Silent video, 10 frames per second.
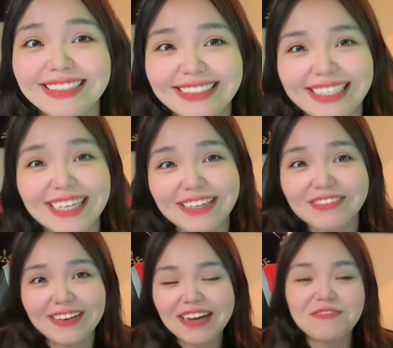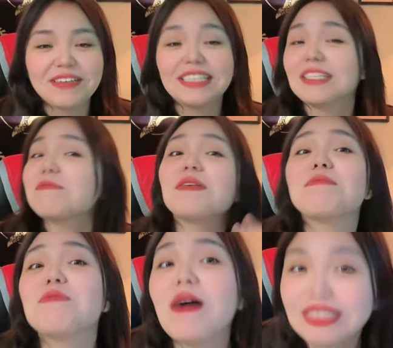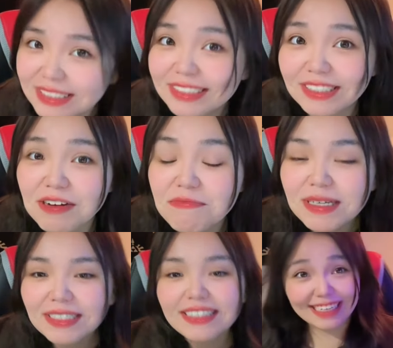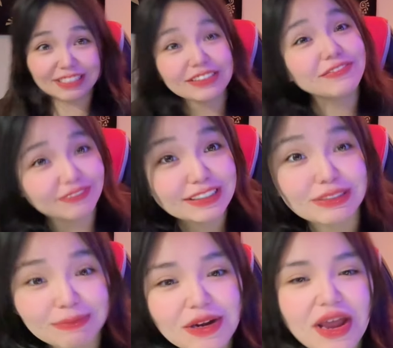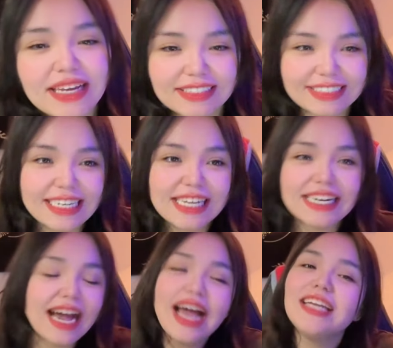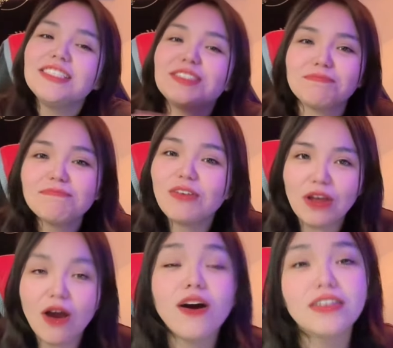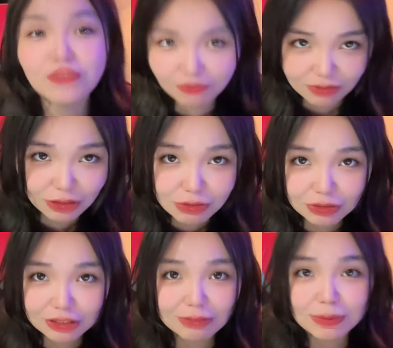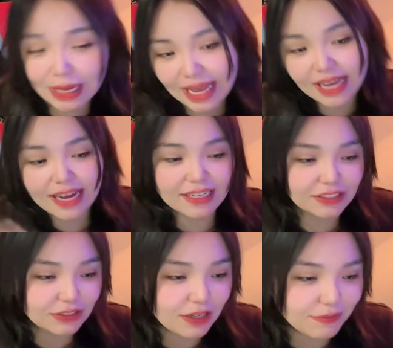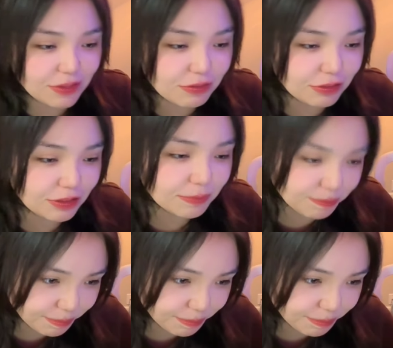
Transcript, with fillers: stick around because I'm gonna be watching some. It was the first one I seen. I just, on YouTube, okay? I got this off of YouTube.